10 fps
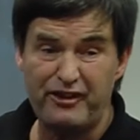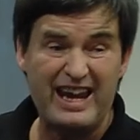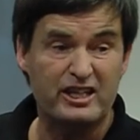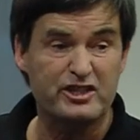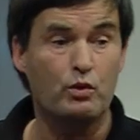
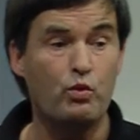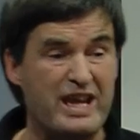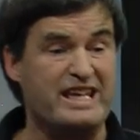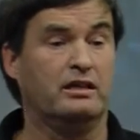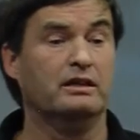failures a
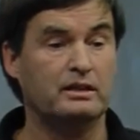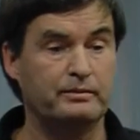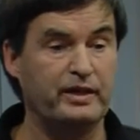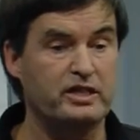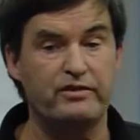week
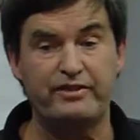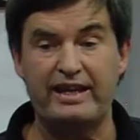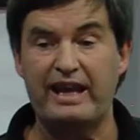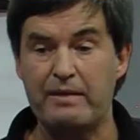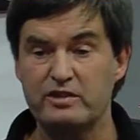because of
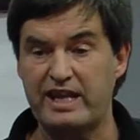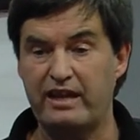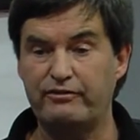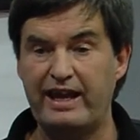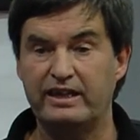the
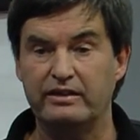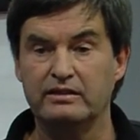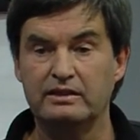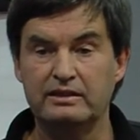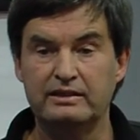MSA failing.
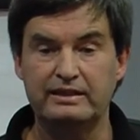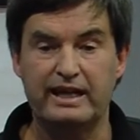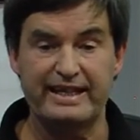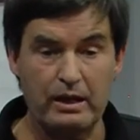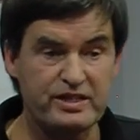
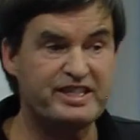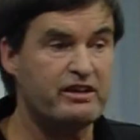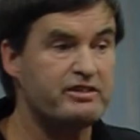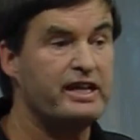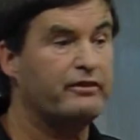And that was seriously